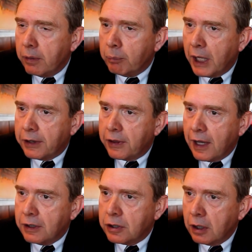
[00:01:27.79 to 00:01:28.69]
but
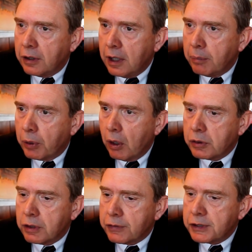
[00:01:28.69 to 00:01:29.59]
they took the
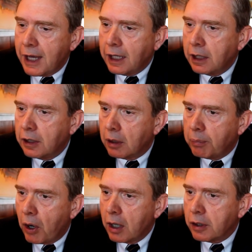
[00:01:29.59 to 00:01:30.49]
approach of setting their
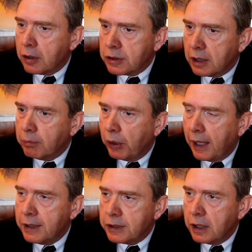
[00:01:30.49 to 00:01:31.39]
partners in
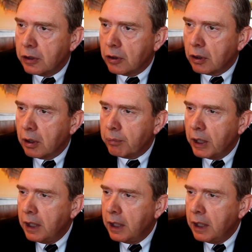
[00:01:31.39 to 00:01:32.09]
place in Europe